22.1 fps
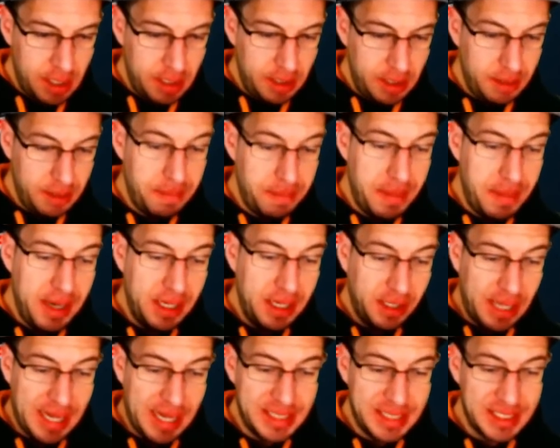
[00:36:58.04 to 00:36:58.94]

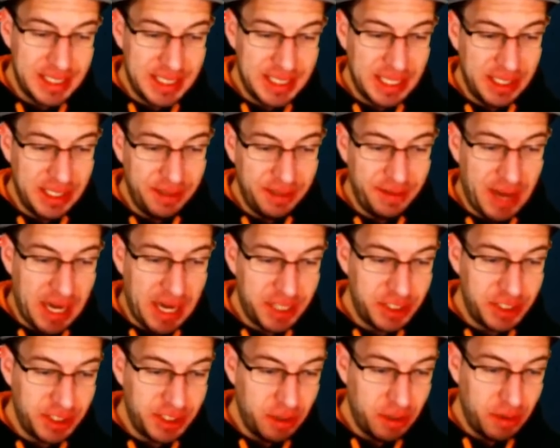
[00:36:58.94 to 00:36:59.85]
middle has a ton of
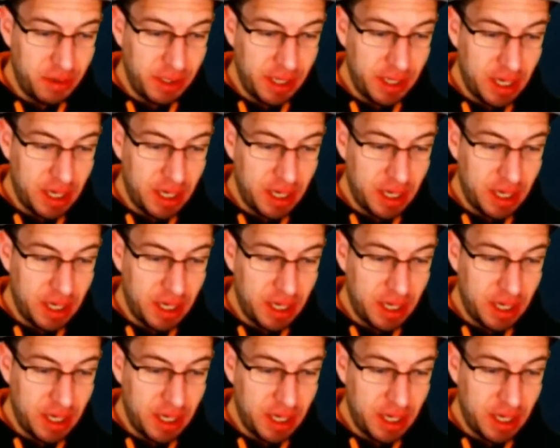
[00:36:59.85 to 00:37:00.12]
action going